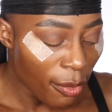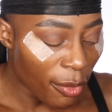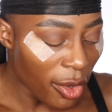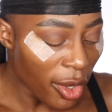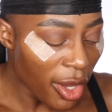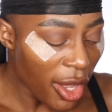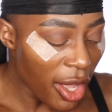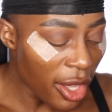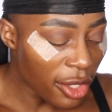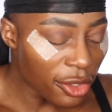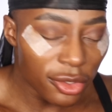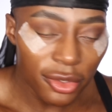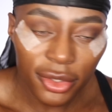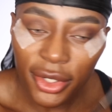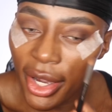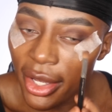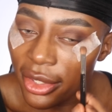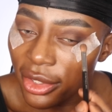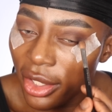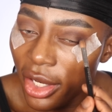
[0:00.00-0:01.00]
but you
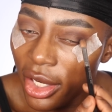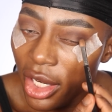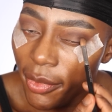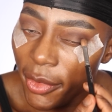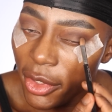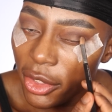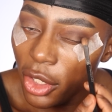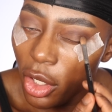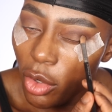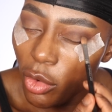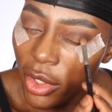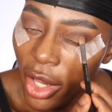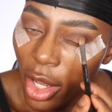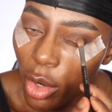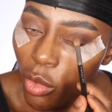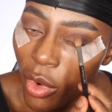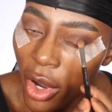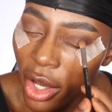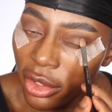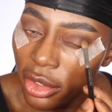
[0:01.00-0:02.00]
guys gotta let me know like
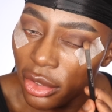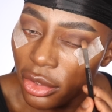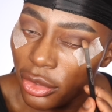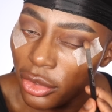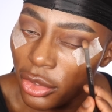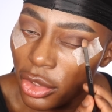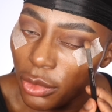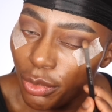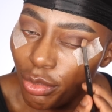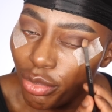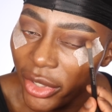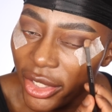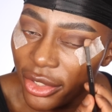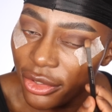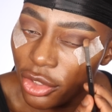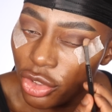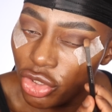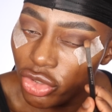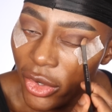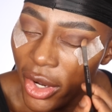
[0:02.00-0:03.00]
what are some good
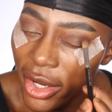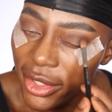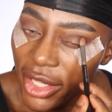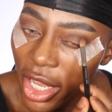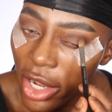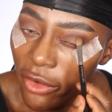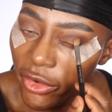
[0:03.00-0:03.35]
brands to try out there.